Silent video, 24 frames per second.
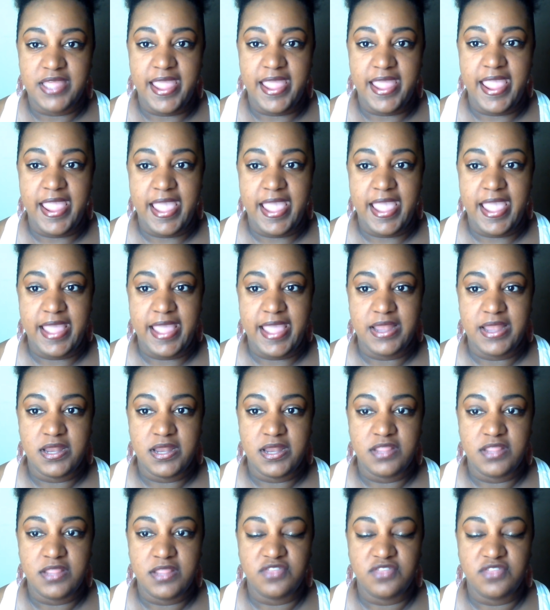
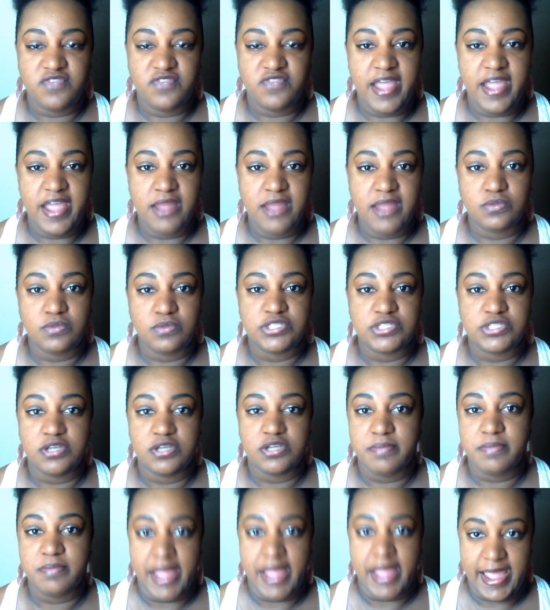and the fight was so
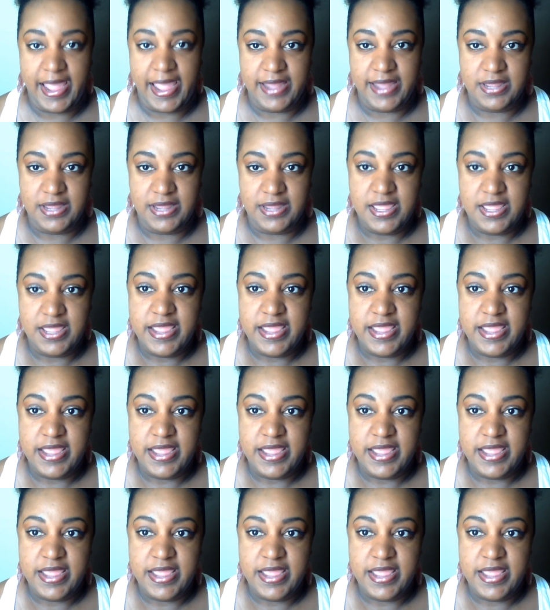bad